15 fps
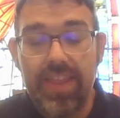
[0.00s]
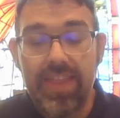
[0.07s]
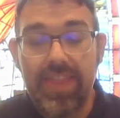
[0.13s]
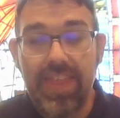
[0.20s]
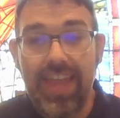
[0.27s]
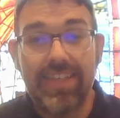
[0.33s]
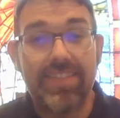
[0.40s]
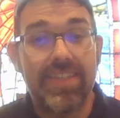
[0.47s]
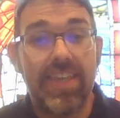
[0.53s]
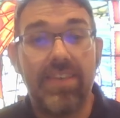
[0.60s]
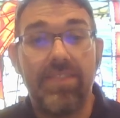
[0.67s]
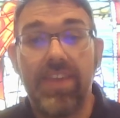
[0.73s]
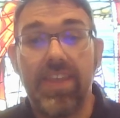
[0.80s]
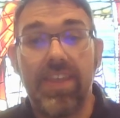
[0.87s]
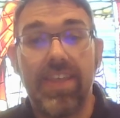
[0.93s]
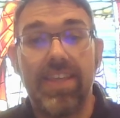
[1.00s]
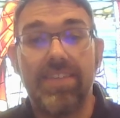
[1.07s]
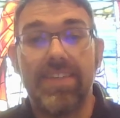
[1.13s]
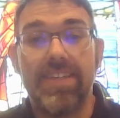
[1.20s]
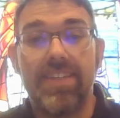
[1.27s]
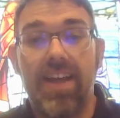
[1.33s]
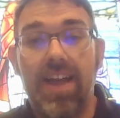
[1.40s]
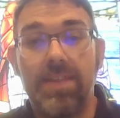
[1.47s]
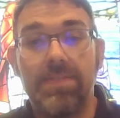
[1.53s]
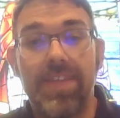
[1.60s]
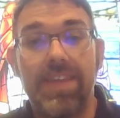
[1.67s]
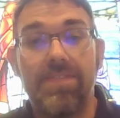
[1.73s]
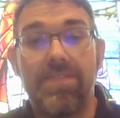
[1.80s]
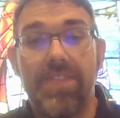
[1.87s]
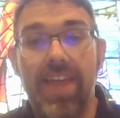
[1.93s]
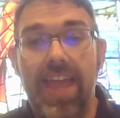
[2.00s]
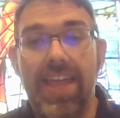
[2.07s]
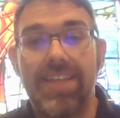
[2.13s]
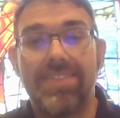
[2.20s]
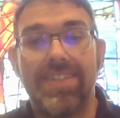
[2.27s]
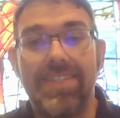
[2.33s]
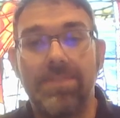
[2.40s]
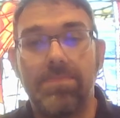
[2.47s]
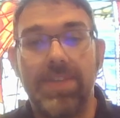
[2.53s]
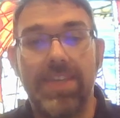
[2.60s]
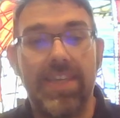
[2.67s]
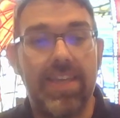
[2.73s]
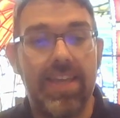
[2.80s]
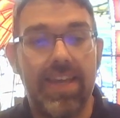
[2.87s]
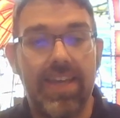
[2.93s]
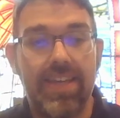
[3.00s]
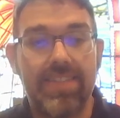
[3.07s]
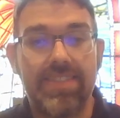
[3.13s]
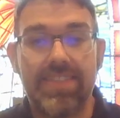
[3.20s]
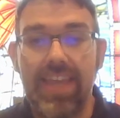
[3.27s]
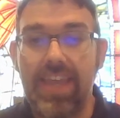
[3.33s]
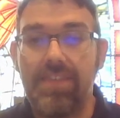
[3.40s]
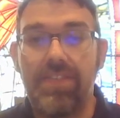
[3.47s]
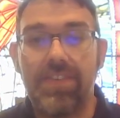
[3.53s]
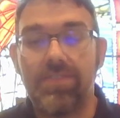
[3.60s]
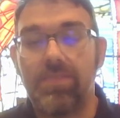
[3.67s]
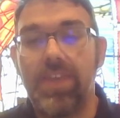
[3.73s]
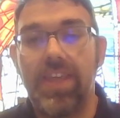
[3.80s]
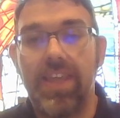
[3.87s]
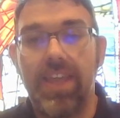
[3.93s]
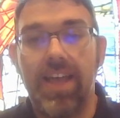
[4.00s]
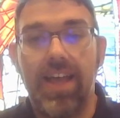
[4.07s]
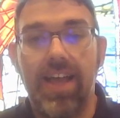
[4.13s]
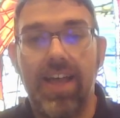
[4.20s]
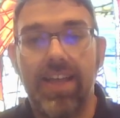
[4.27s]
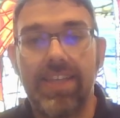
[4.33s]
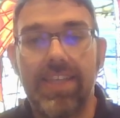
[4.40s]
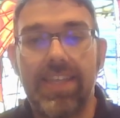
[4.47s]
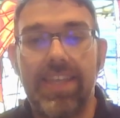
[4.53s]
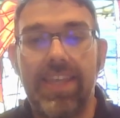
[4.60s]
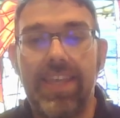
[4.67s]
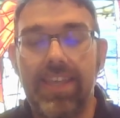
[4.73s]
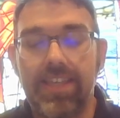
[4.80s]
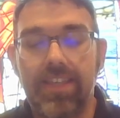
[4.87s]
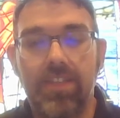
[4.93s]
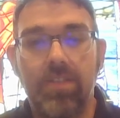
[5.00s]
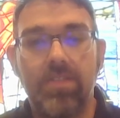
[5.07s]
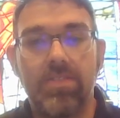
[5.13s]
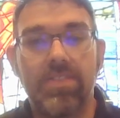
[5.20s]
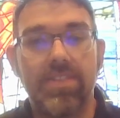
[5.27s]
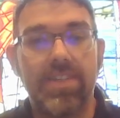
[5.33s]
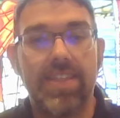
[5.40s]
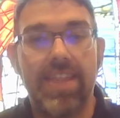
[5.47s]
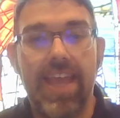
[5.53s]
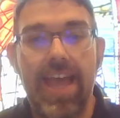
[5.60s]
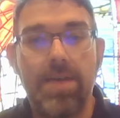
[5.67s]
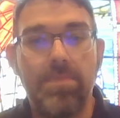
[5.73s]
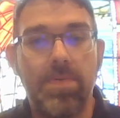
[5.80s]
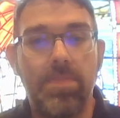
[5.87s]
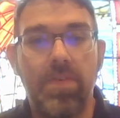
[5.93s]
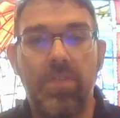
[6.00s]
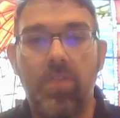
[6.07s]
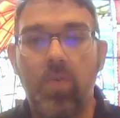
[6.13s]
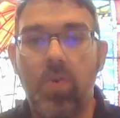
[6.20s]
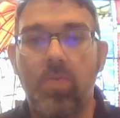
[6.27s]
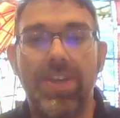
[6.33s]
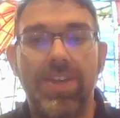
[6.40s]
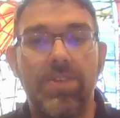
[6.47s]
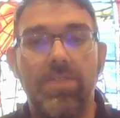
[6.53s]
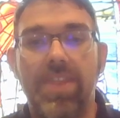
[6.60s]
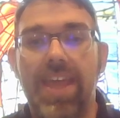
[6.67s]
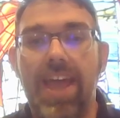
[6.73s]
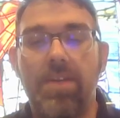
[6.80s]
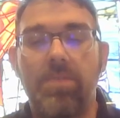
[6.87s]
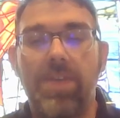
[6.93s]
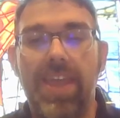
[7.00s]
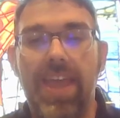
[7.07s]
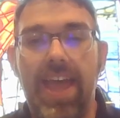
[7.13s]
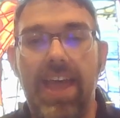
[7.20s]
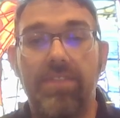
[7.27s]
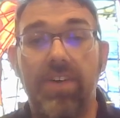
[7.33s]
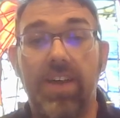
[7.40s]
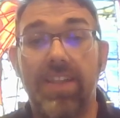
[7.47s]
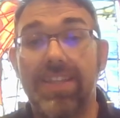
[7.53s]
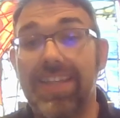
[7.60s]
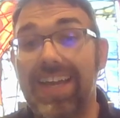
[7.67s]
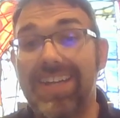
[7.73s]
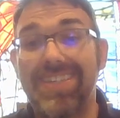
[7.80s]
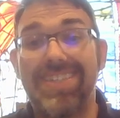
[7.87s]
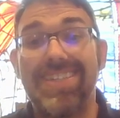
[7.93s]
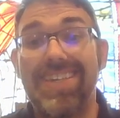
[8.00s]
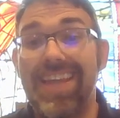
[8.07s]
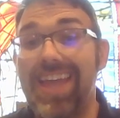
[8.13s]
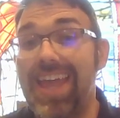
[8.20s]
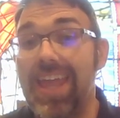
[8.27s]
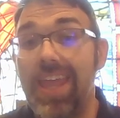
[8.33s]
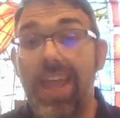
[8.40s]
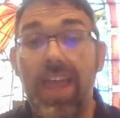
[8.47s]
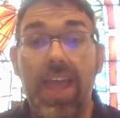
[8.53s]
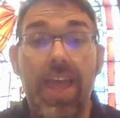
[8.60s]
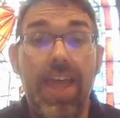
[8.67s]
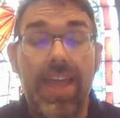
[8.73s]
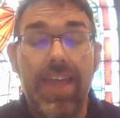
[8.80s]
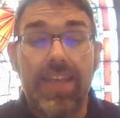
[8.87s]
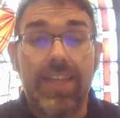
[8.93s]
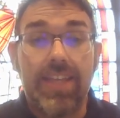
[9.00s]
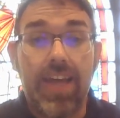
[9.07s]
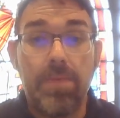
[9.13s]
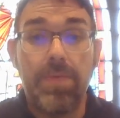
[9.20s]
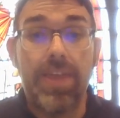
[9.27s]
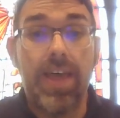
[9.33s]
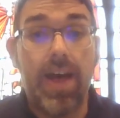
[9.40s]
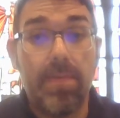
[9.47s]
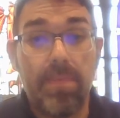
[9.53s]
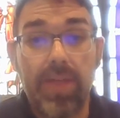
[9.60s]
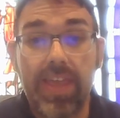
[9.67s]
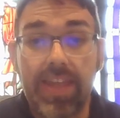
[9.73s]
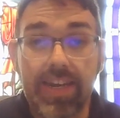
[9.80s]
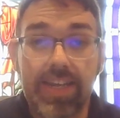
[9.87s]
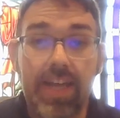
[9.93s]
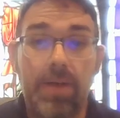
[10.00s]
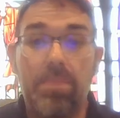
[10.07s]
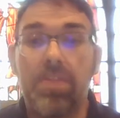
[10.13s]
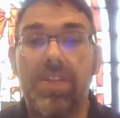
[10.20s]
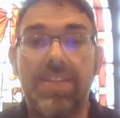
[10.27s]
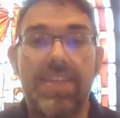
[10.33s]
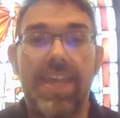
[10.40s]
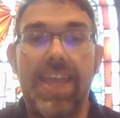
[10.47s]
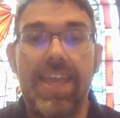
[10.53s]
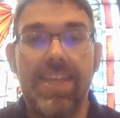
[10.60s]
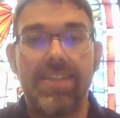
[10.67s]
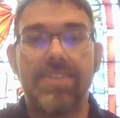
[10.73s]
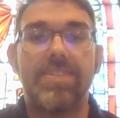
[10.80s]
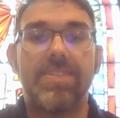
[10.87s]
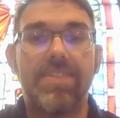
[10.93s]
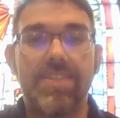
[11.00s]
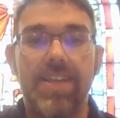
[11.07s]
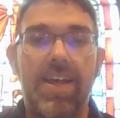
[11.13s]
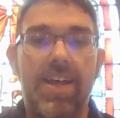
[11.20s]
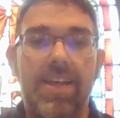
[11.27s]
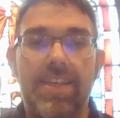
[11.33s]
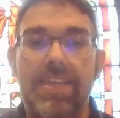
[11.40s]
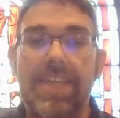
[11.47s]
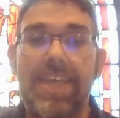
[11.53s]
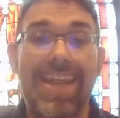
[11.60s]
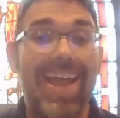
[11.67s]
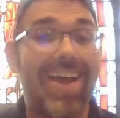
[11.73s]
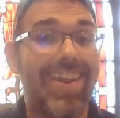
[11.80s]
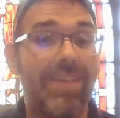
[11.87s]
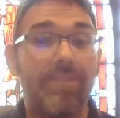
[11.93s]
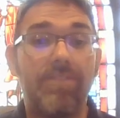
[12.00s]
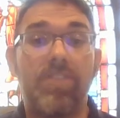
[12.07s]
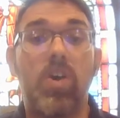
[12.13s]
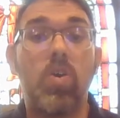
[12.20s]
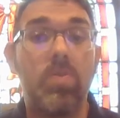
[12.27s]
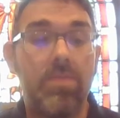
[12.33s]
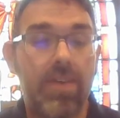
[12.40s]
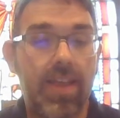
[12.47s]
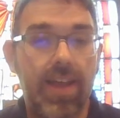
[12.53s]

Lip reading: Thanksgiving is a time to give thanks and to be safe as we get closer to that. But before we do that, we have Election Day coming up in a couple of days. Get out and vote.